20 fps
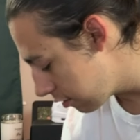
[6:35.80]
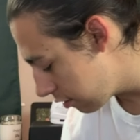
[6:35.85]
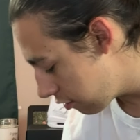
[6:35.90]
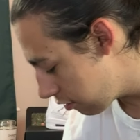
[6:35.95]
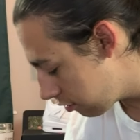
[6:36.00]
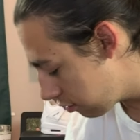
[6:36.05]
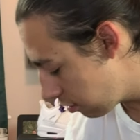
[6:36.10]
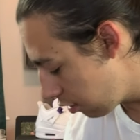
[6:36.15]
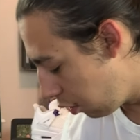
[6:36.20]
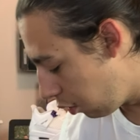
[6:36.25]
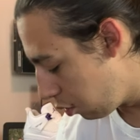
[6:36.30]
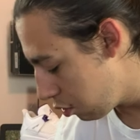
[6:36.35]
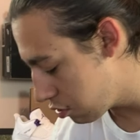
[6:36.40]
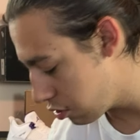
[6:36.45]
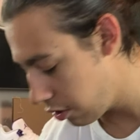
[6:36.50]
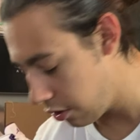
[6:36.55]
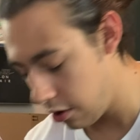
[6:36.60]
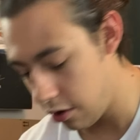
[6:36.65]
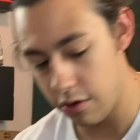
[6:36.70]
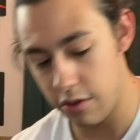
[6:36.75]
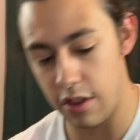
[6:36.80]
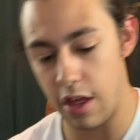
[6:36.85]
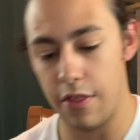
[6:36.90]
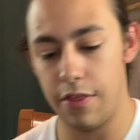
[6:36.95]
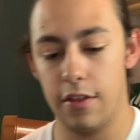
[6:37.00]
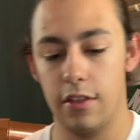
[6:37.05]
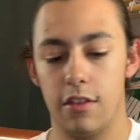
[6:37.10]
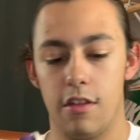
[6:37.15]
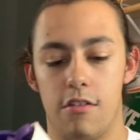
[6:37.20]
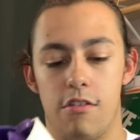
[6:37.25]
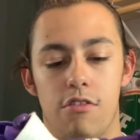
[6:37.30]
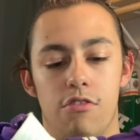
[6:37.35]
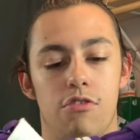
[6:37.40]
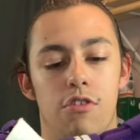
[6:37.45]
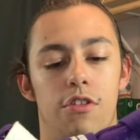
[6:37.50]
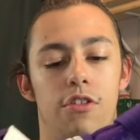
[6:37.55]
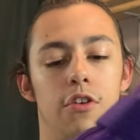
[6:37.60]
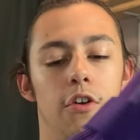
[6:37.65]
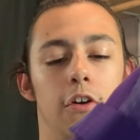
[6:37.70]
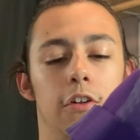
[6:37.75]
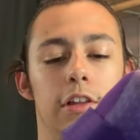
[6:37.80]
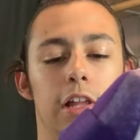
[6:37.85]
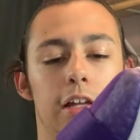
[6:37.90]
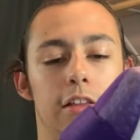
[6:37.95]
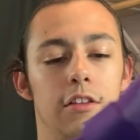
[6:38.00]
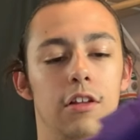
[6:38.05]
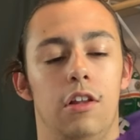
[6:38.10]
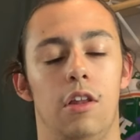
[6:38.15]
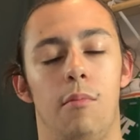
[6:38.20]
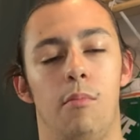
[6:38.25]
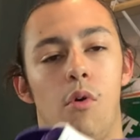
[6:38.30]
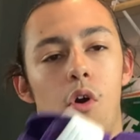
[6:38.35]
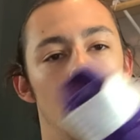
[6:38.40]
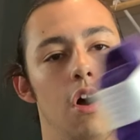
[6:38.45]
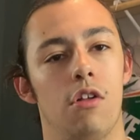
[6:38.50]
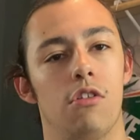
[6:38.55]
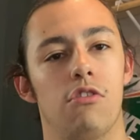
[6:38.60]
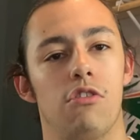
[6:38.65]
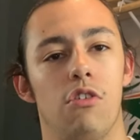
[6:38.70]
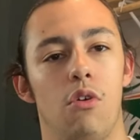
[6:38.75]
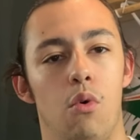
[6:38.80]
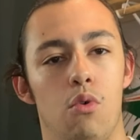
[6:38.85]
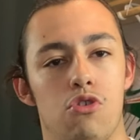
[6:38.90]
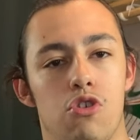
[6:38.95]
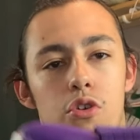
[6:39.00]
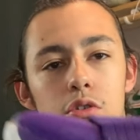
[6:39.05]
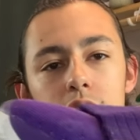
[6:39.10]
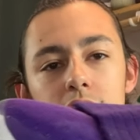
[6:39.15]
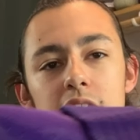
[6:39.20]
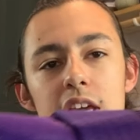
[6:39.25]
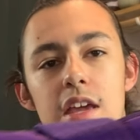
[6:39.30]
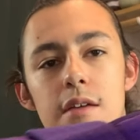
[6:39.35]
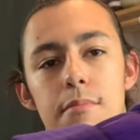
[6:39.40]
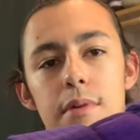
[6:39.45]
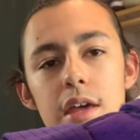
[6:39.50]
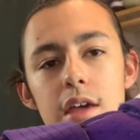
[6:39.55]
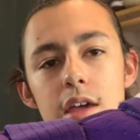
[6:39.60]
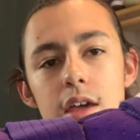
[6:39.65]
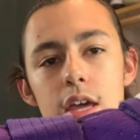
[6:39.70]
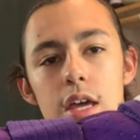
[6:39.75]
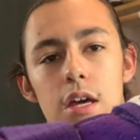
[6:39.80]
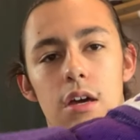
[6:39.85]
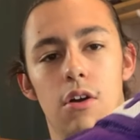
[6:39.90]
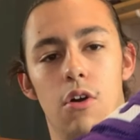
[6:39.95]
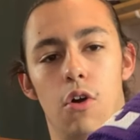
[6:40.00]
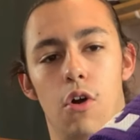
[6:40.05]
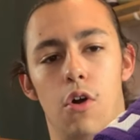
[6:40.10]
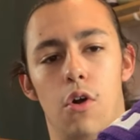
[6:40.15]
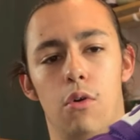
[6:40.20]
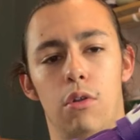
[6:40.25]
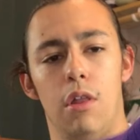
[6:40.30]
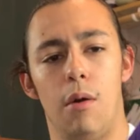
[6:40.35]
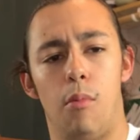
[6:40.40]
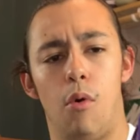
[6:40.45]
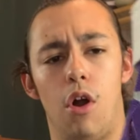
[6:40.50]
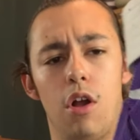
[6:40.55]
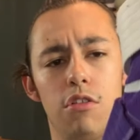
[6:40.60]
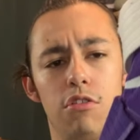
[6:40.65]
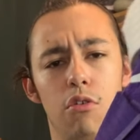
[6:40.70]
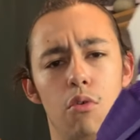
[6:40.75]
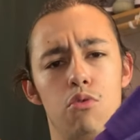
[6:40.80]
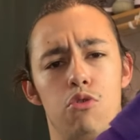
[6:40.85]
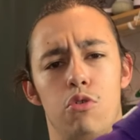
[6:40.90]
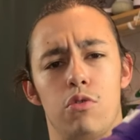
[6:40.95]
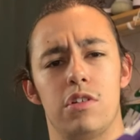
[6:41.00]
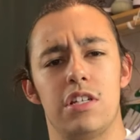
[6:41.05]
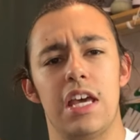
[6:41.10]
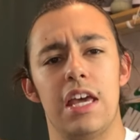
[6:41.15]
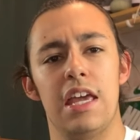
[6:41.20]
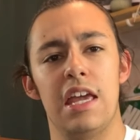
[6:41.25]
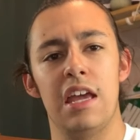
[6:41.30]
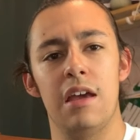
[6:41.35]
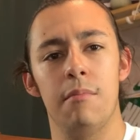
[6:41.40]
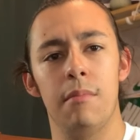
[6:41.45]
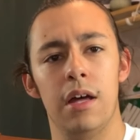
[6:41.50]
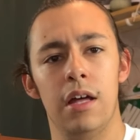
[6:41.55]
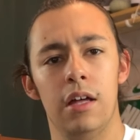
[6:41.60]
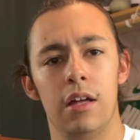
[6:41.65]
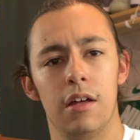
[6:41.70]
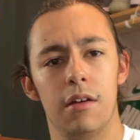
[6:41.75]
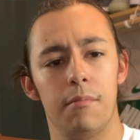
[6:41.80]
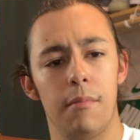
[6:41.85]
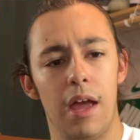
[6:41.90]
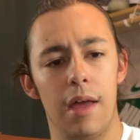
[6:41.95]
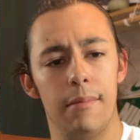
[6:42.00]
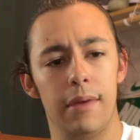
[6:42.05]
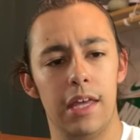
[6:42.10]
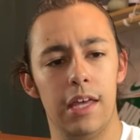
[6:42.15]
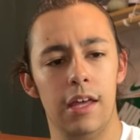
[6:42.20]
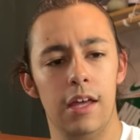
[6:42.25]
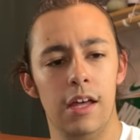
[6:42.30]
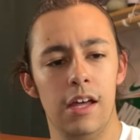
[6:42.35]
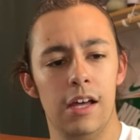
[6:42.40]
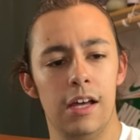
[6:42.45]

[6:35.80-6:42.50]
Soldiers. I think this is just called like the LeBron Soldier TB or LeBron Soldier Team, maybe.